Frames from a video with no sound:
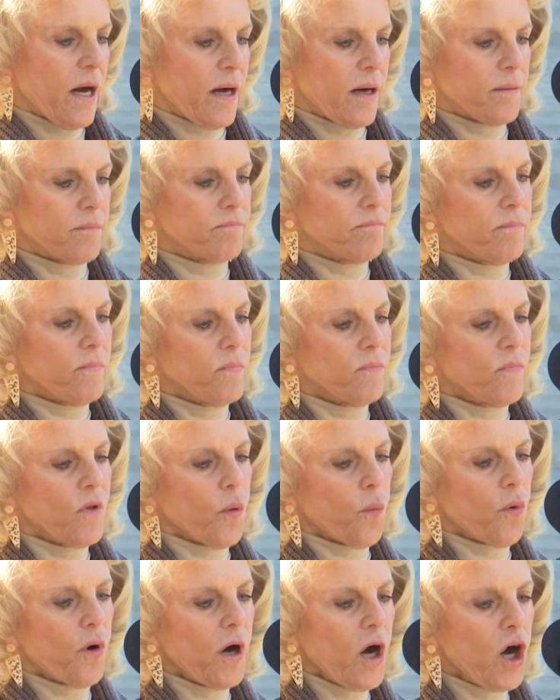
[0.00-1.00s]
Um,
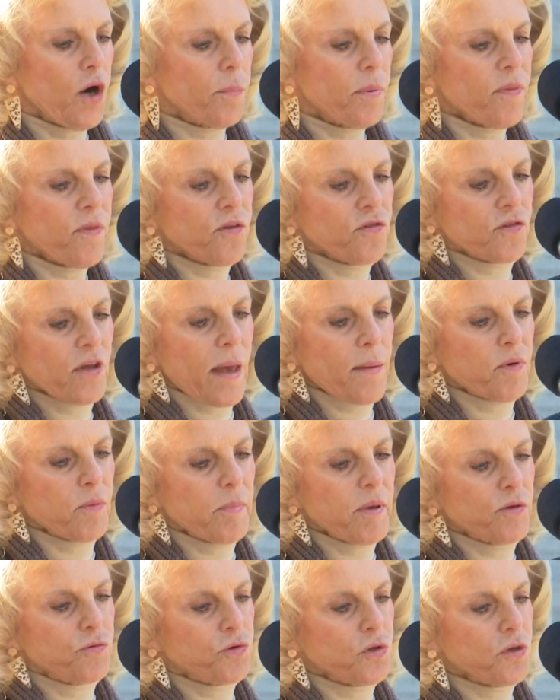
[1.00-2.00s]
we're hoping the same
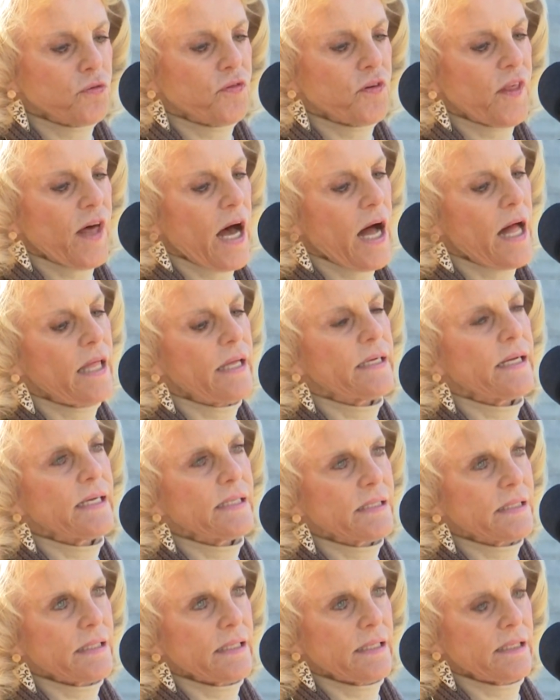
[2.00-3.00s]
will be true for the
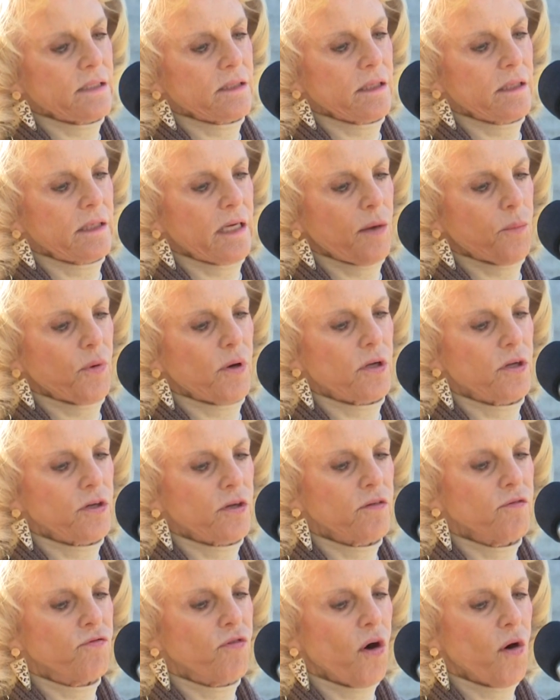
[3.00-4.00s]
holiday season, and we're
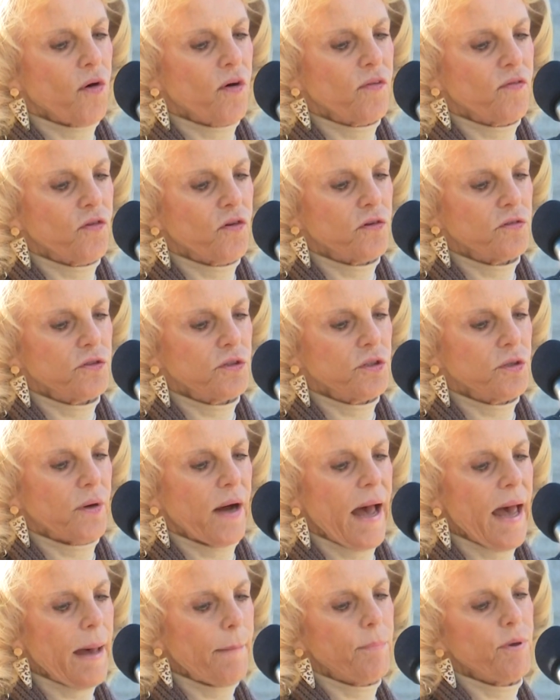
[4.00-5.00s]
looking forward for,
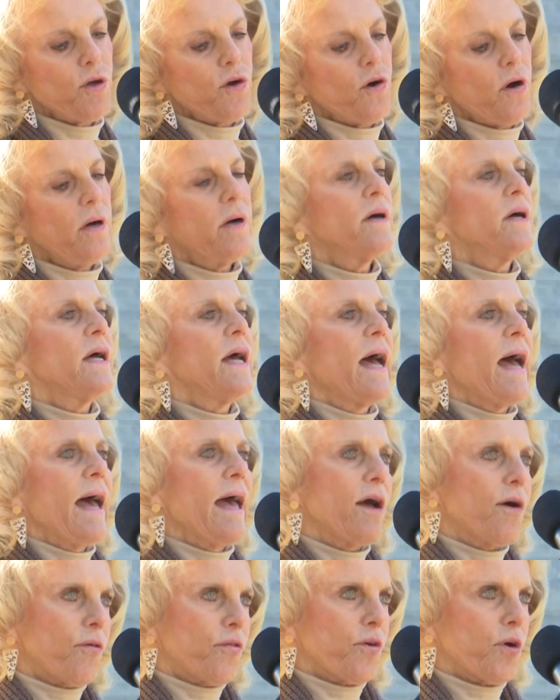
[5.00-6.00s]
to a happier,
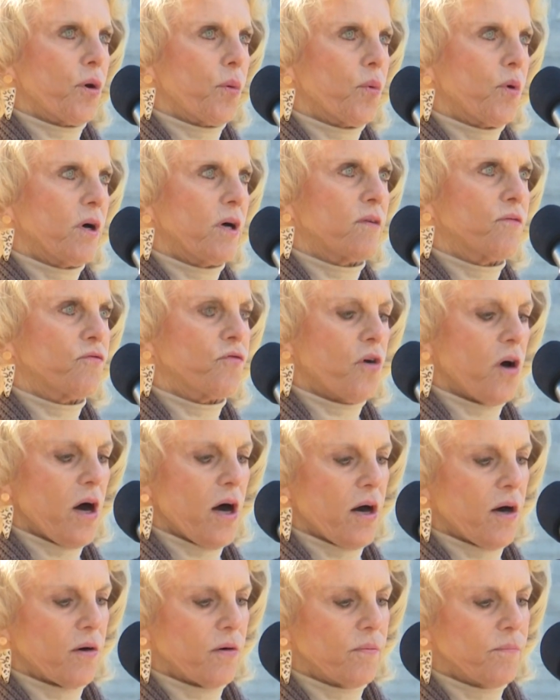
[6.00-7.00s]
healthier one for
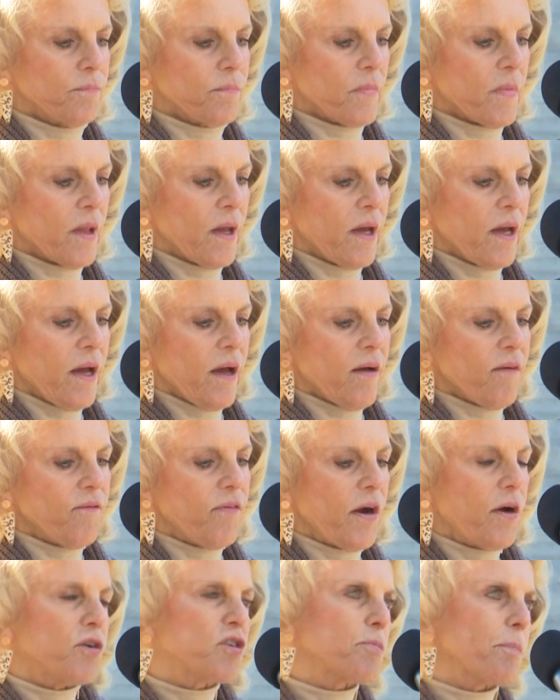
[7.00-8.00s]
all.
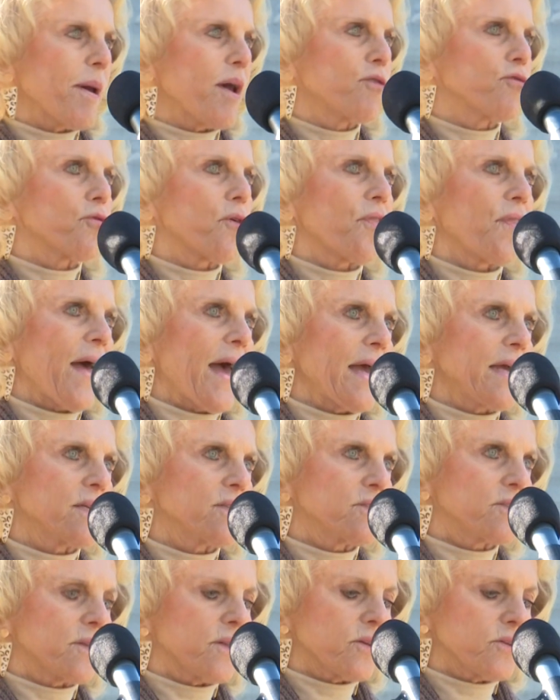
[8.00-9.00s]
Very special
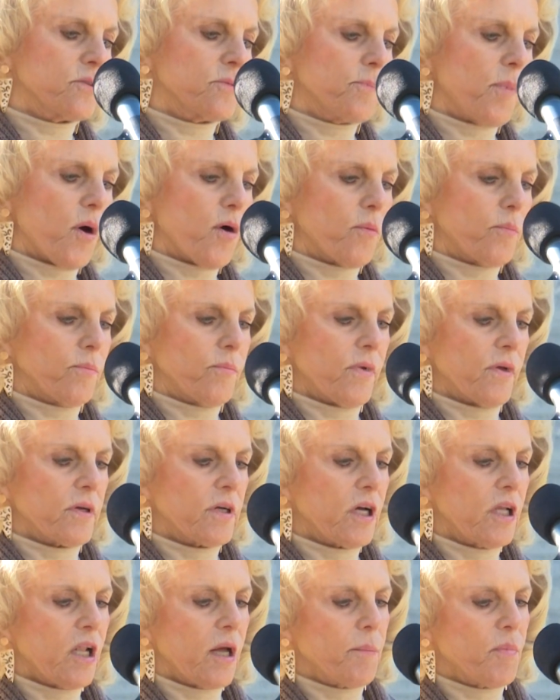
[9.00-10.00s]
thanks to the Spart-
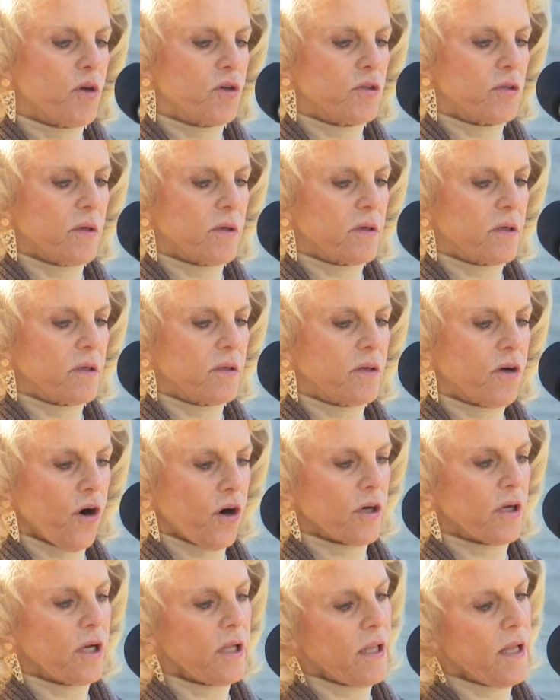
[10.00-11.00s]
uh, Columbia
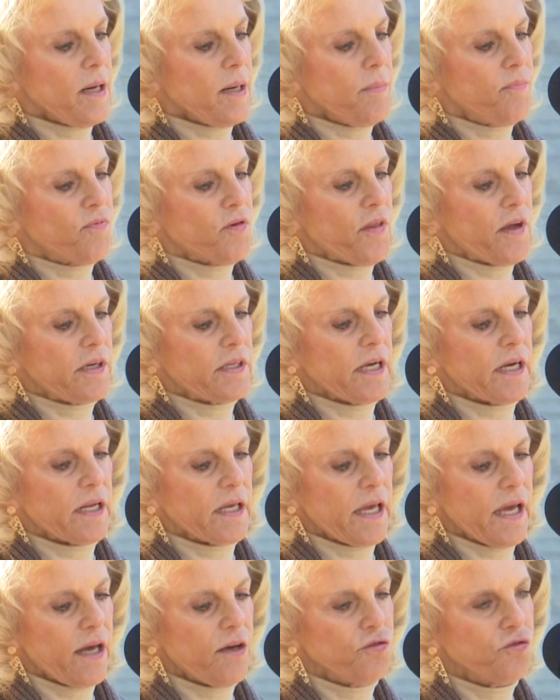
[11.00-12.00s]
Garden Club for their
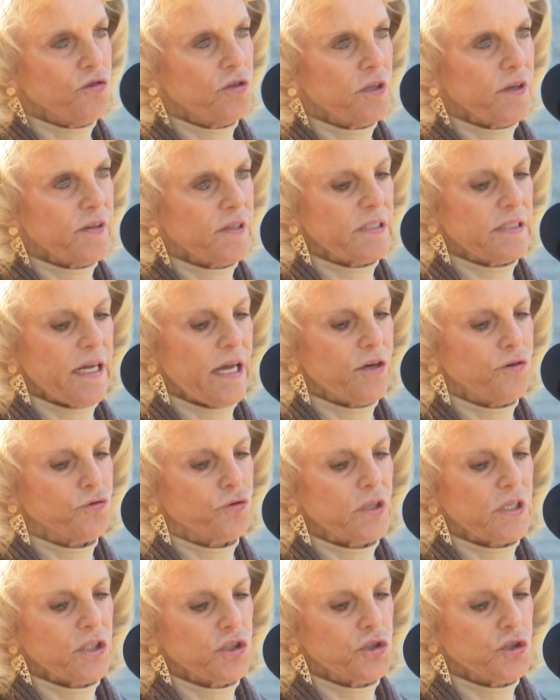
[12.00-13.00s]
dedication to the
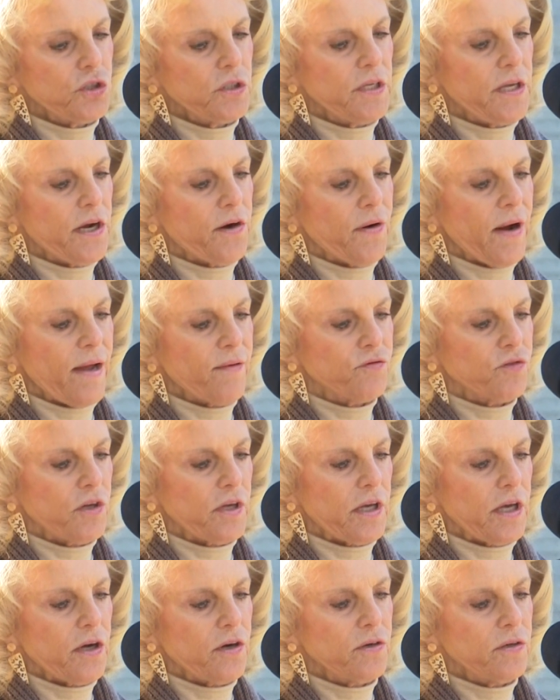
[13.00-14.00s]
state tradition year
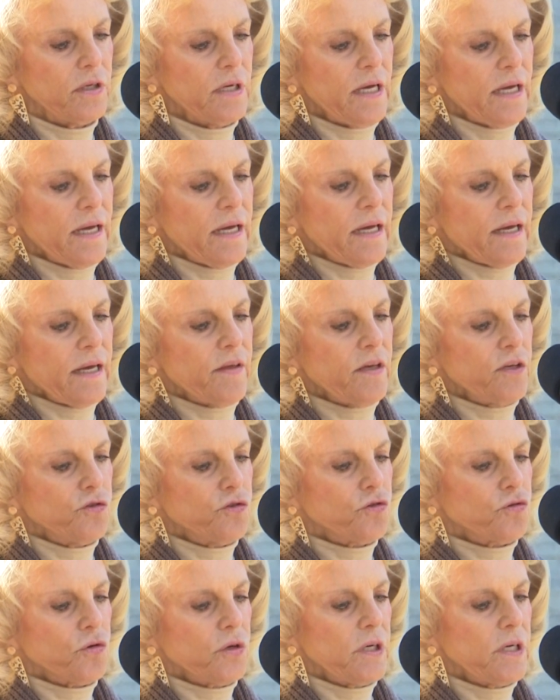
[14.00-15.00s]
after year.
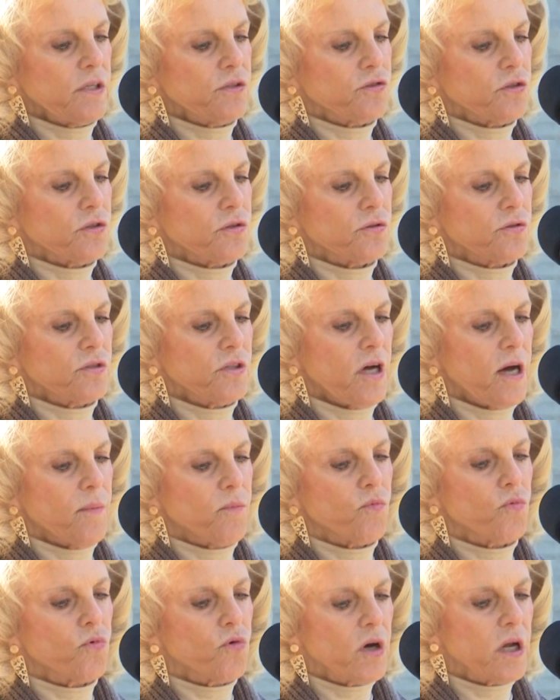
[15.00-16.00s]
These trees or
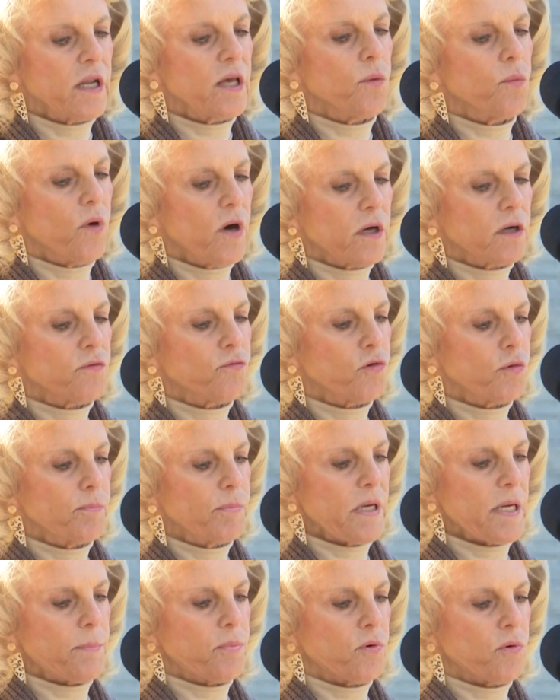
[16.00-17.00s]
some really
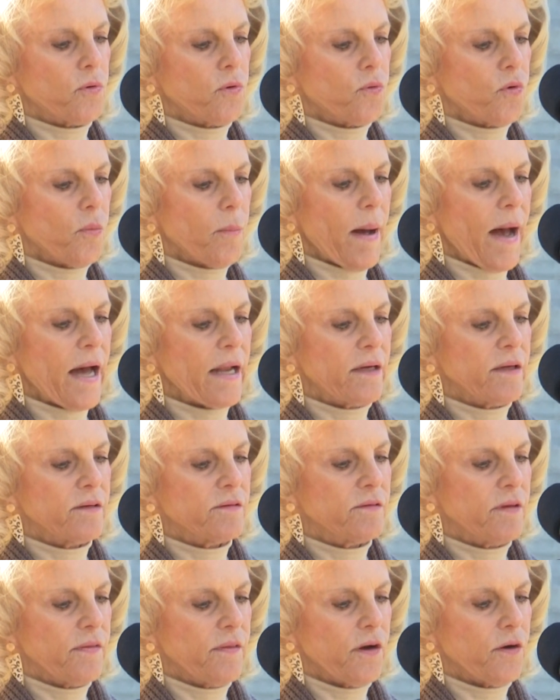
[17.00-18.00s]
wonderful people remind
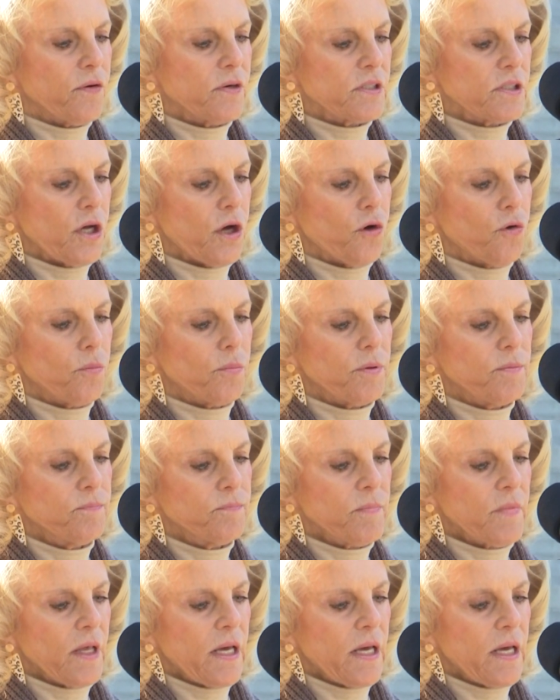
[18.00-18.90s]
us that there is hope.